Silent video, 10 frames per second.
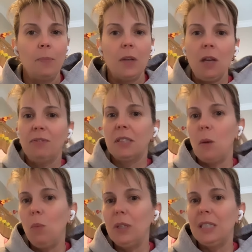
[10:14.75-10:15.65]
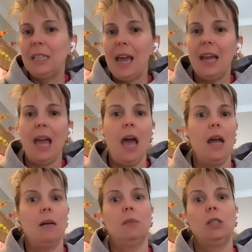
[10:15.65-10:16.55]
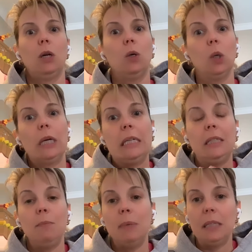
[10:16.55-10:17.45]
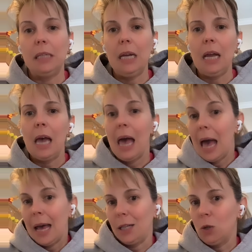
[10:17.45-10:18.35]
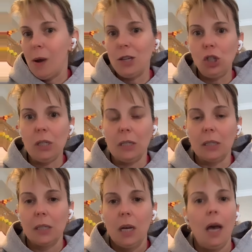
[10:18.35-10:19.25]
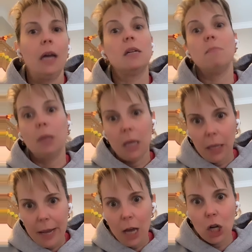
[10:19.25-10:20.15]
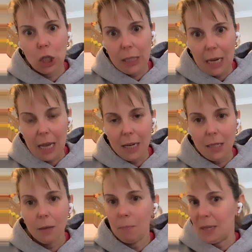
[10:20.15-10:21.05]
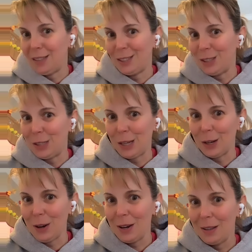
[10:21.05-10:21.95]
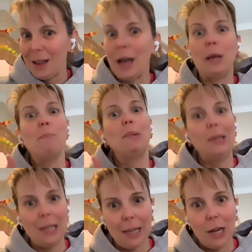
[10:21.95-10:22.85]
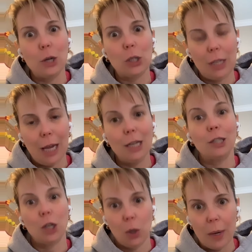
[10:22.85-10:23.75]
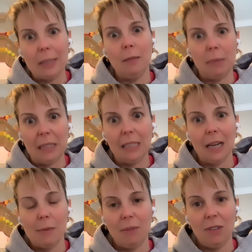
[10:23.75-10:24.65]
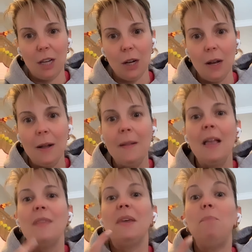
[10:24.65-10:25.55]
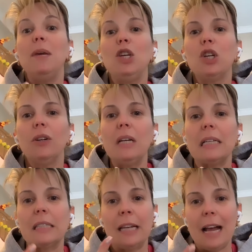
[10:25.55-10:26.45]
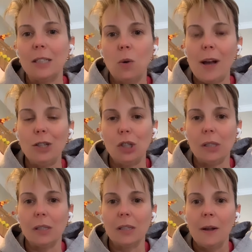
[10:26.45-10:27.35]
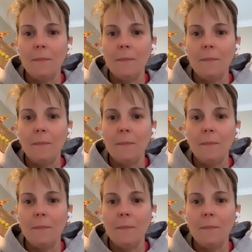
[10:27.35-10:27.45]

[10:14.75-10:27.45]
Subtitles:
If someone's saying, hey, I'm so crazy busy, ask questions. I completely understand. Be sincere. I completely understand it's a crazy busy time of year. Then be curious and ask questions.